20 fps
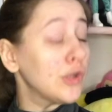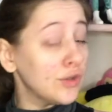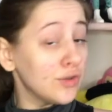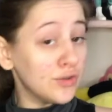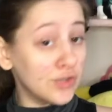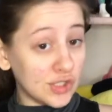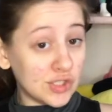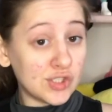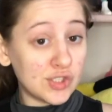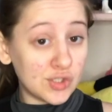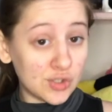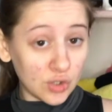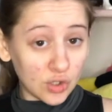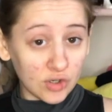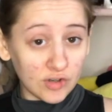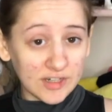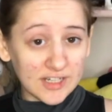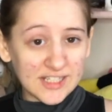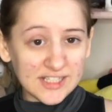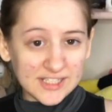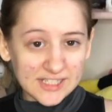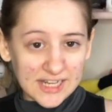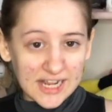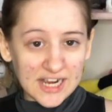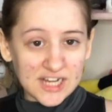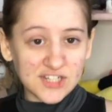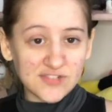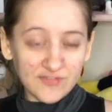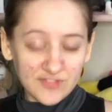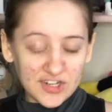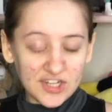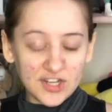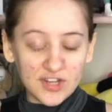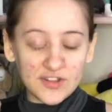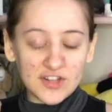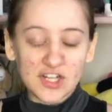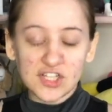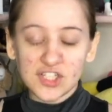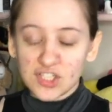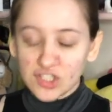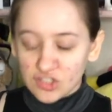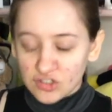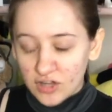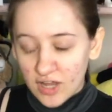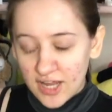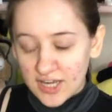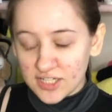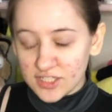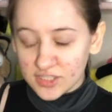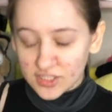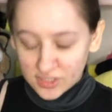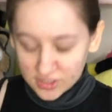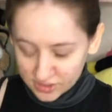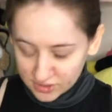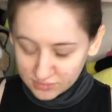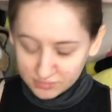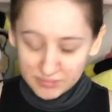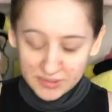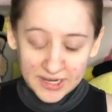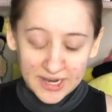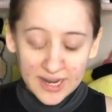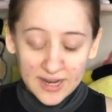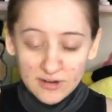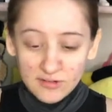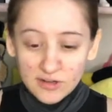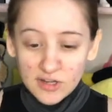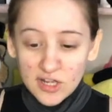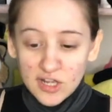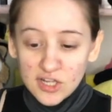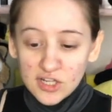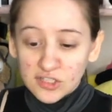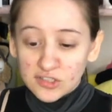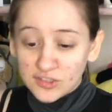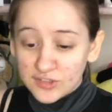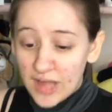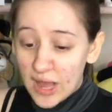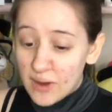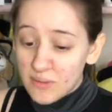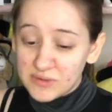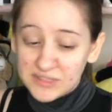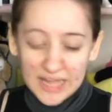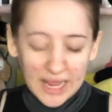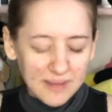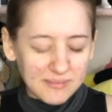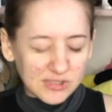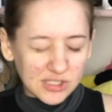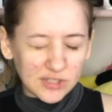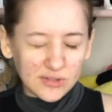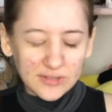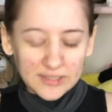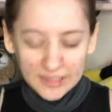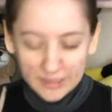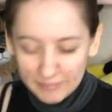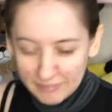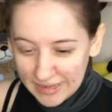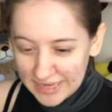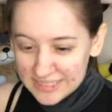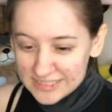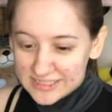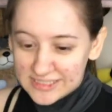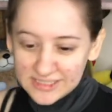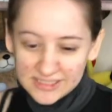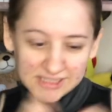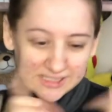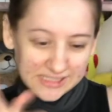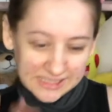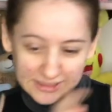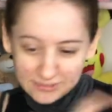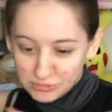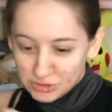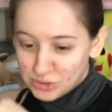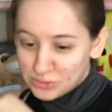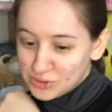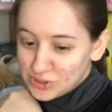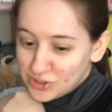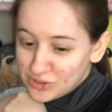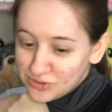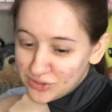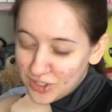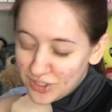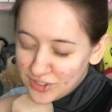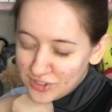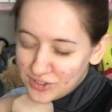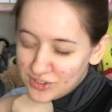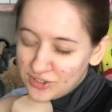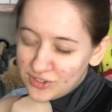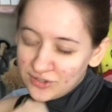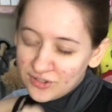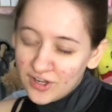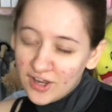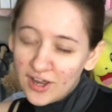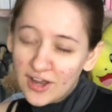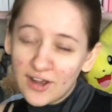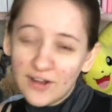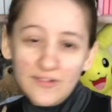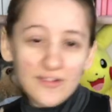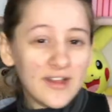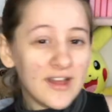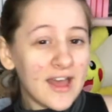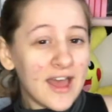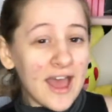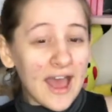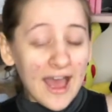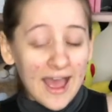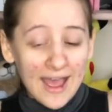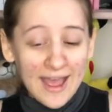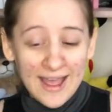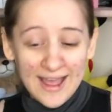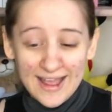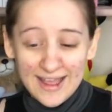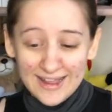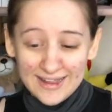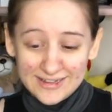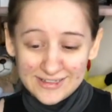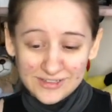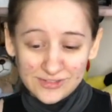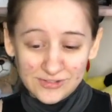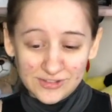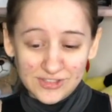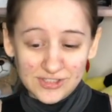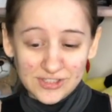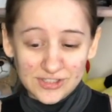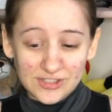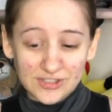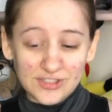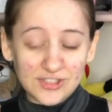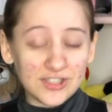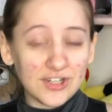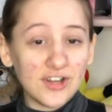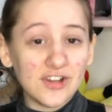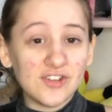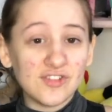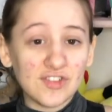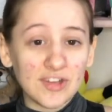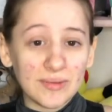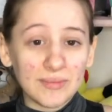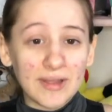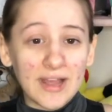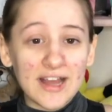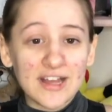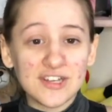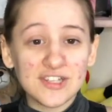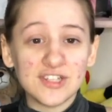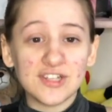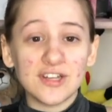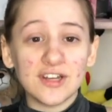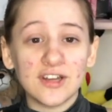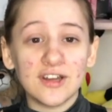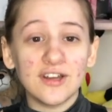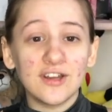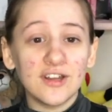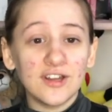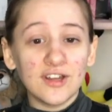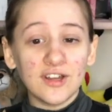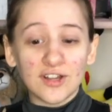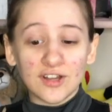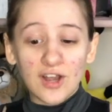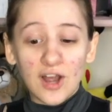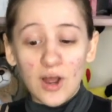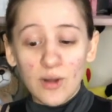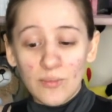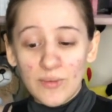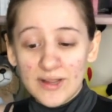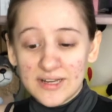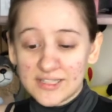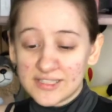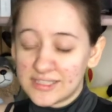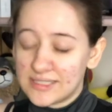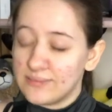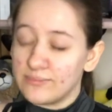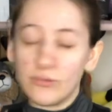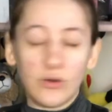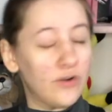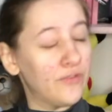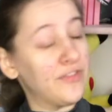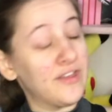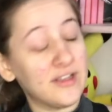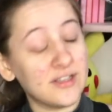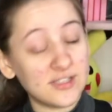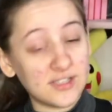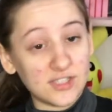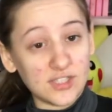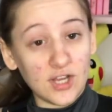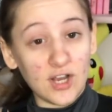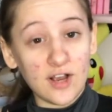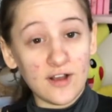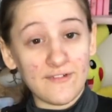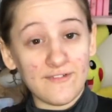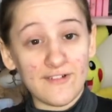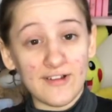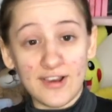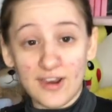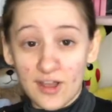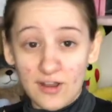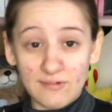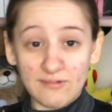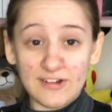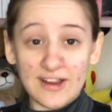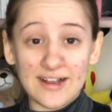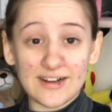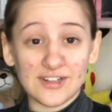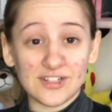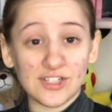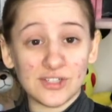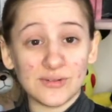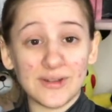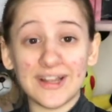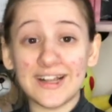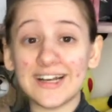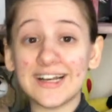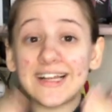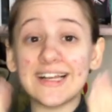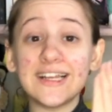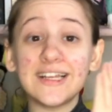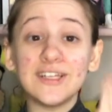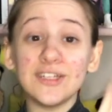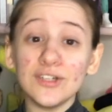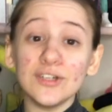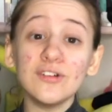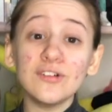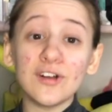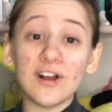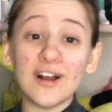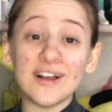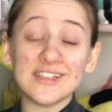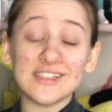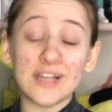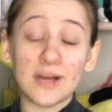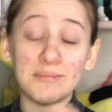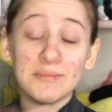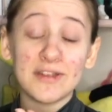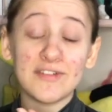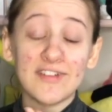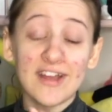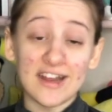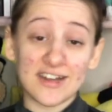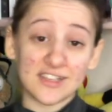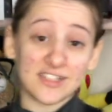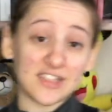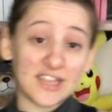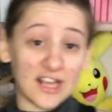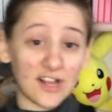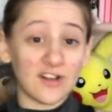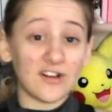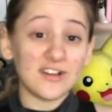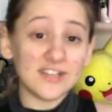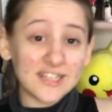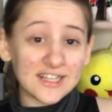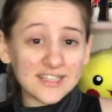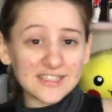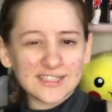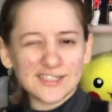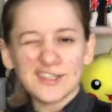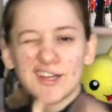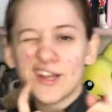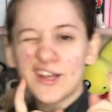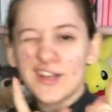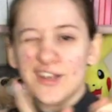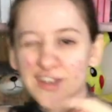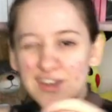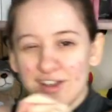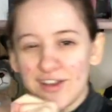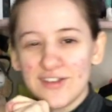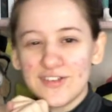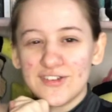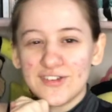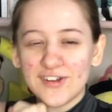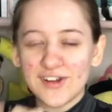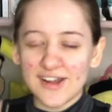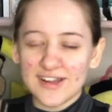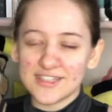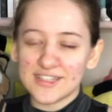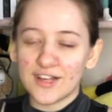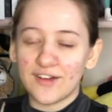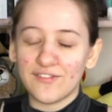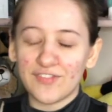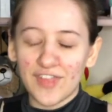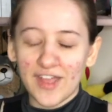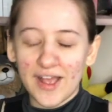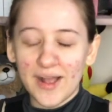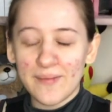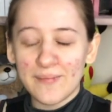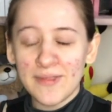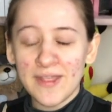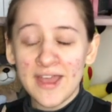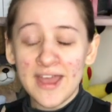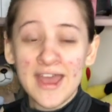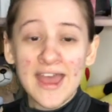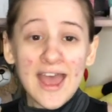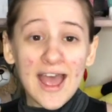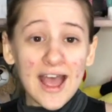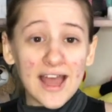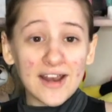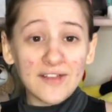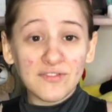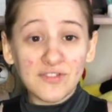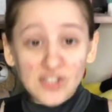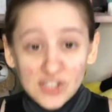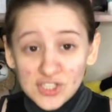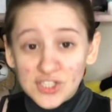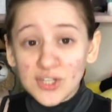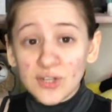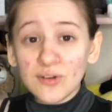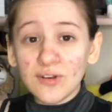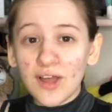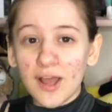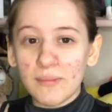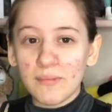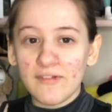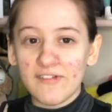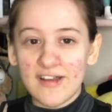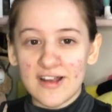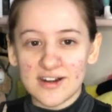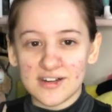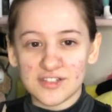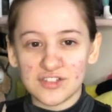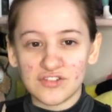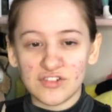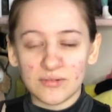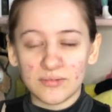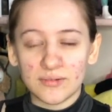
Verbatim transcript: the story slash video that she's trying to put out. So that was absolutely amazing. Keep doing you, you girl. And also, you know, Dreamcatcher, can't wait to see more of their stuff. I love reacting to it, and clearly you guys love me reacting to their content, since I know you guys love that. And if you do like me reacting to